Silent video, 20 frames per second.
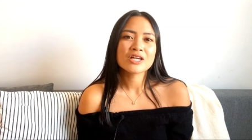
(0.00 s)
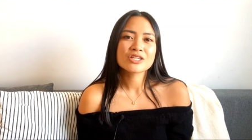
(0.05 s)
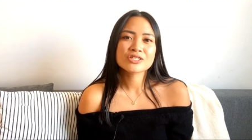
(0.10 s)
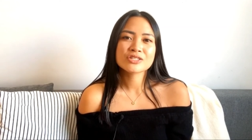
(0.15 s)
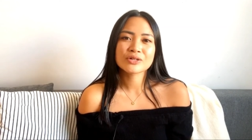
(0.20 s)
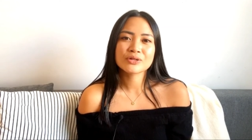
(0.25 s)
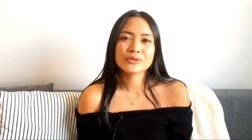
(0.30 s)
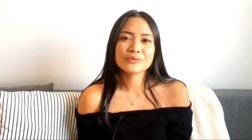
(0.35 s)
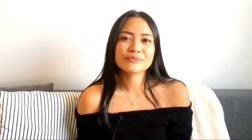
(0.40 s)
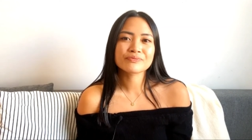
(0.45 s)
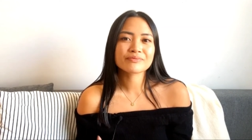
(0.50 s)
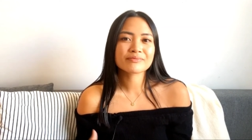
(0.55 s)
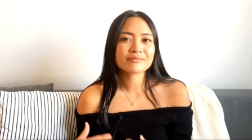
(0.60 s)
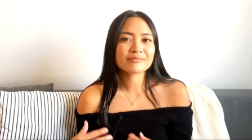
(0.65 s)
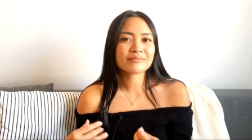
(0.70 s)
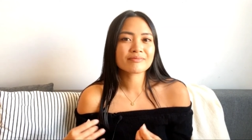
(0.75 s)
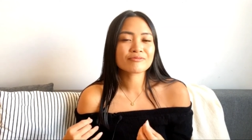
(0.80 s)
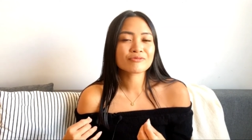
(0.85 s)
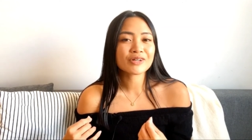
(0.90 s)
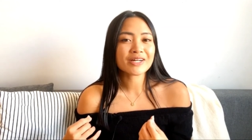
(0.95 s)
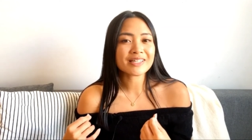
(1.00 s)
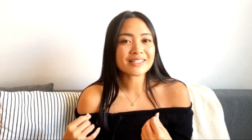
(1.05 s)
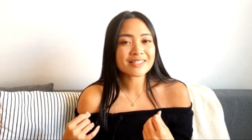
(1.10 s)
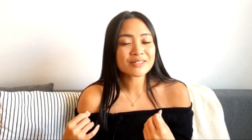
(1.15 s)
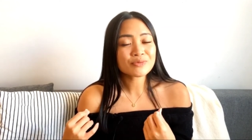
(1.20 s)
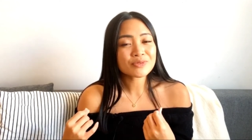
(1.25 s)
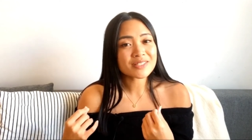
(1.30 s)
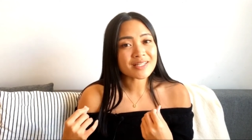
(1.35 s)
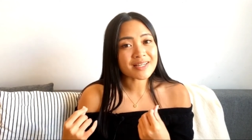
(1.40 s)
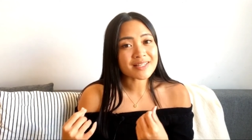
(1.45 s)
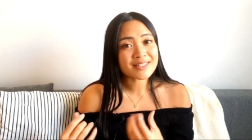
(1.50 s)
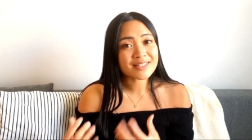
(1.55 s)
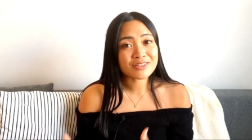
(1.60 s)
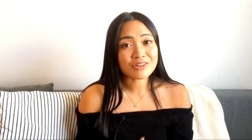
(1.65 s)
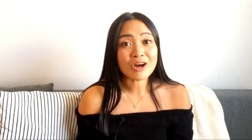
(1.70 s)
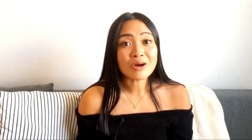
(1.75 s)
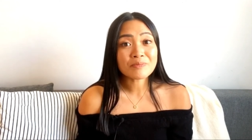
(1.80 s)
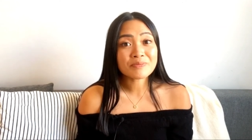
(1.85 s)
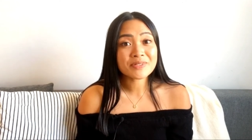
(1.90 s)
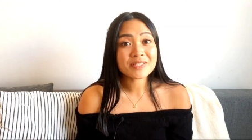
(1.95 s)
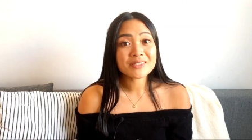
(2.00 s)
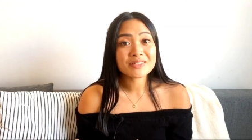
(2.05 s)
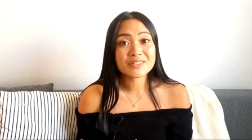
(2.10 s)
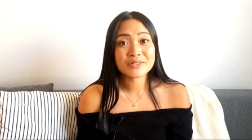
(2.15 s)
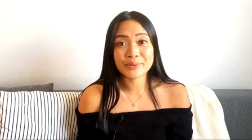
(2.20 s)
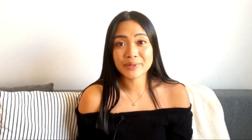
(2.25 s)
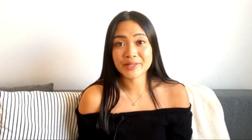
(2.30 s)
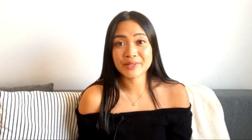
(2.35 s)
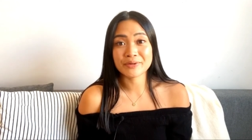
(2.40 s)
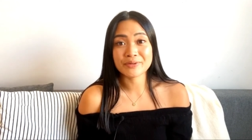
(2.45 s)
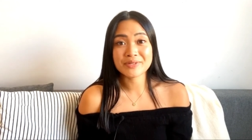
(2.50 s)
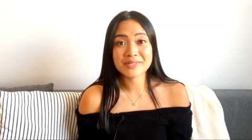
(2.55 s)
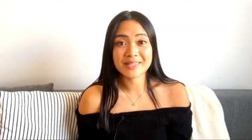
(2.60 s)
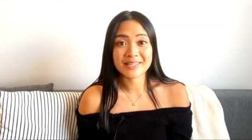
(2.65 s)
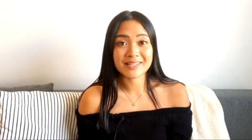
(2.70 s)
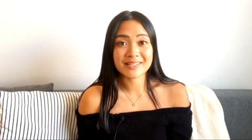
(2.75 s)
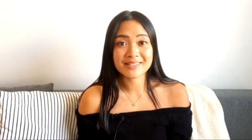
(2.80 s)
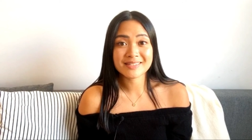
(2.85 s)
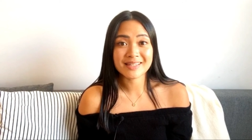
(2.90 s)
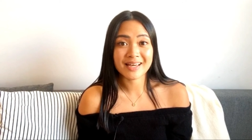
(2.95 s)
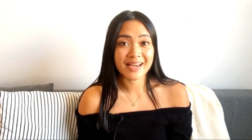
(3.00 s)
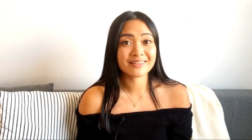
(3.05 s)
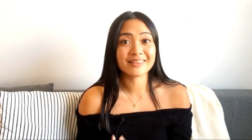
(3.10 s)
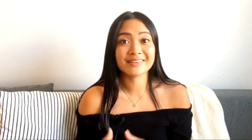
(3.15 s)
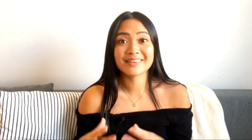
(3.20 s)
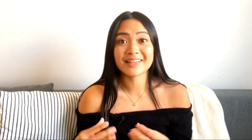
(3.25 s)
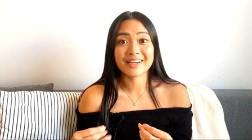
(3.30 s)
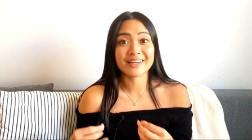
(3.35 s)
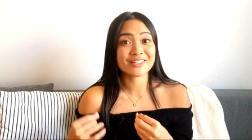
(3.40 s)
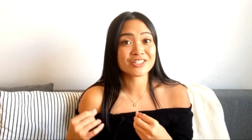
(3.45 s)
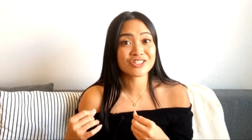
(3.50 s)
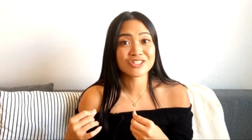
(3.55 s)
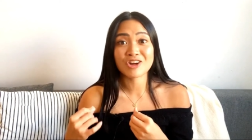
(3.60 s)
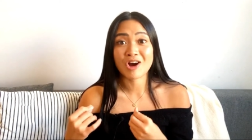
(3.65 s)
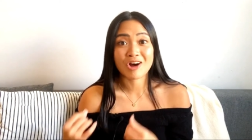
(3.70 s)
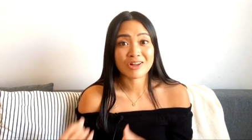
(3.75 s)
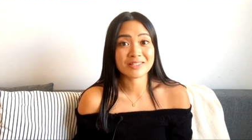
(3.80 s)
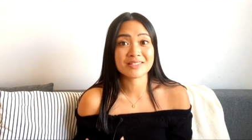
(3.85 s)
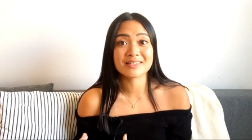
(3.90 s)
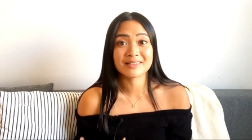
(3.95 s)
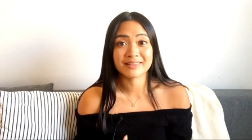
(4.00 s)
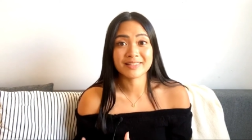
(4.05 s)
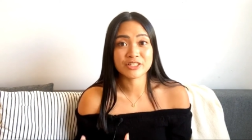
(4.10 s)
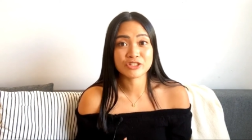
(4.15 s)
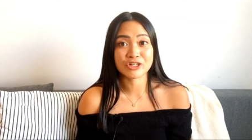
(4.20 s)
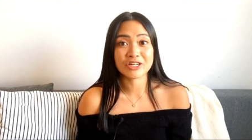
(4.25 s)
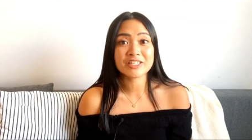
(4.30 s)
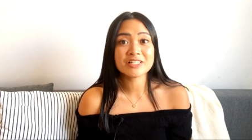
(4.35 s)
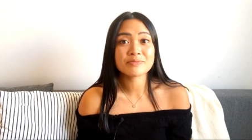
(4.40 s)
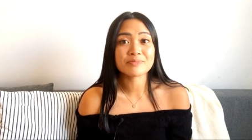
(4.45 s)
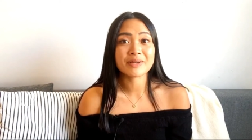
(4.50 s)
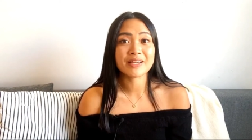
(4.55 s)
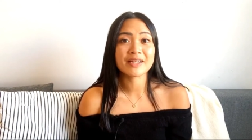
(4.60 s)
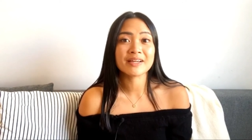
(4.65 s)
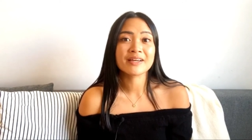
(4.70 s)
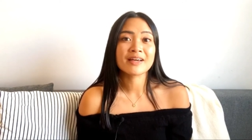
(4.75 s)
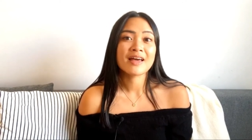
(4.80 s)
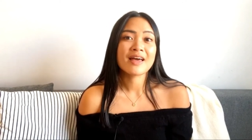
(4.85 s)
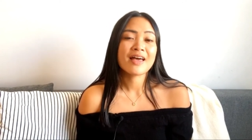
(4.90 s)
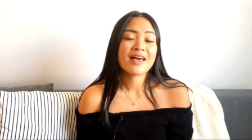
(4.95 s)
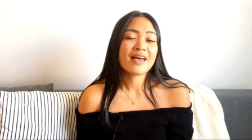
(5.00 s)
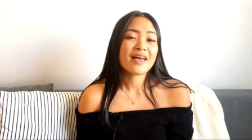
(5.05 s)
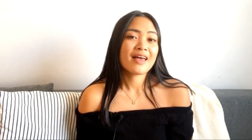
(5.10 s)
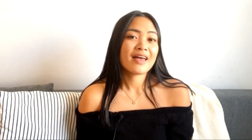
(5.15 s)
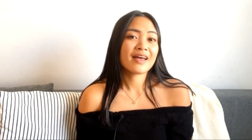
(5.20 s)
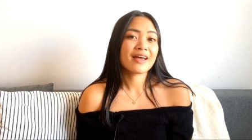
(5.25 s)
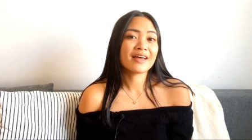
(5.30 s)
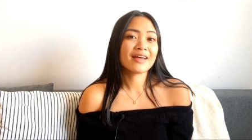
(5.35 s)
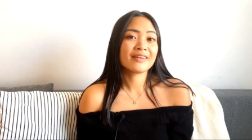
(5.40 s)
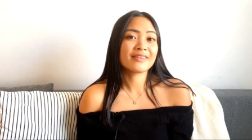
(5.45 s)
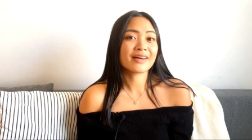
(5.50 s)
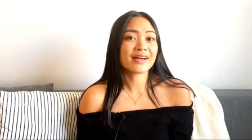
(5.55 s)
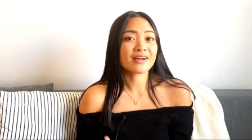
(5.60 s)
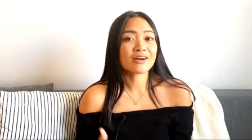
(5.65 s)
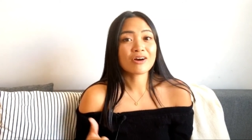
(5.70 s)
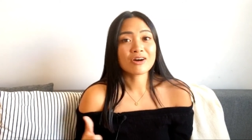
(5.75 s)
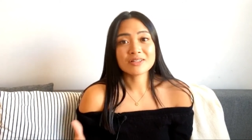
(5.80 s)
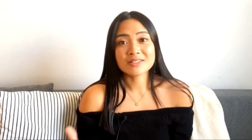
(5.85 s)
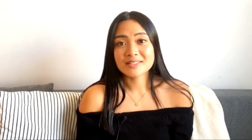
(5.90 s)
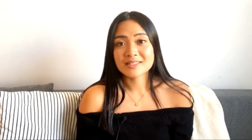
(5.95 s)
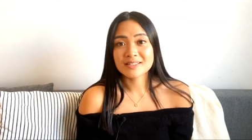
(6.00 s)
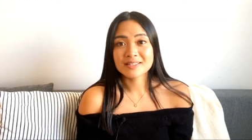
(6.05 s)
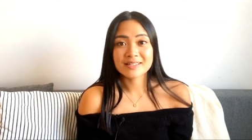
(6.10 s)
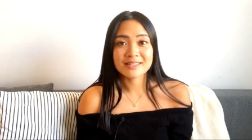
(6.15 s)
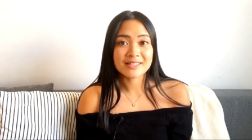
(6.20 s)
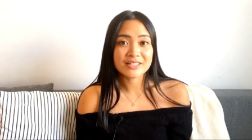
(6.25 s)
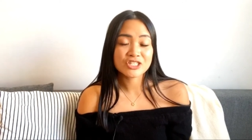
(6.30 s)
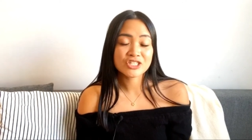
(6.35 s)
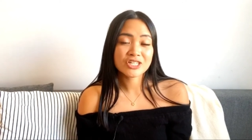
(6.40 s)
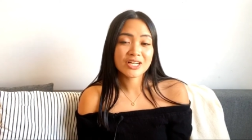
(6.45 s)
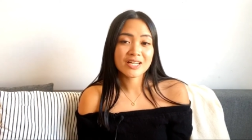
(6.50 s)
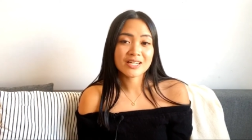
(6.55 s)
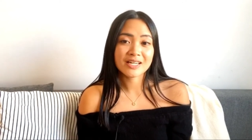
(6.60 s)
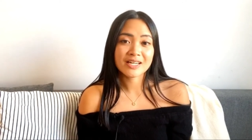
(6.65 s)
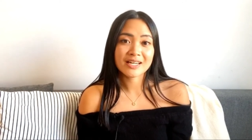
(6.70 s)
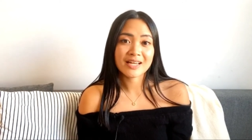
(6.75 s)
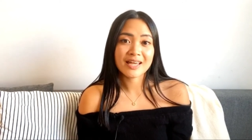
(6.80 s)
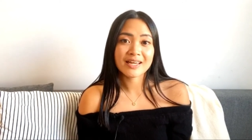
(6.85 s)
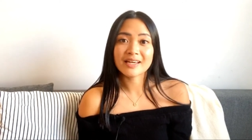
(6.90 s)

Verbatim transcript: So what I did was I stopped doing those things that, that just constantly drained me and that constant initiating.